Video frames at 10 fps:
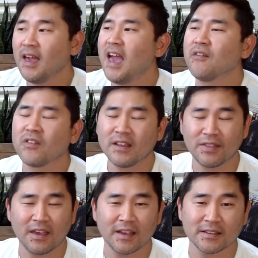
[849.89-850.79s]

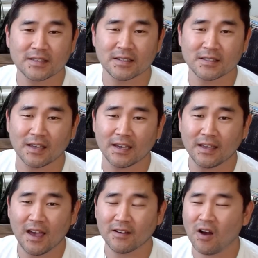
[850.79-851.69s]
Everything is just
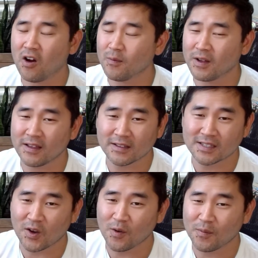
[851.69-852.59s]
like, karma is
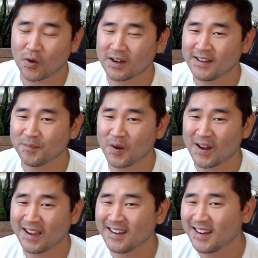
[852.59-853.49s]
so important, all right?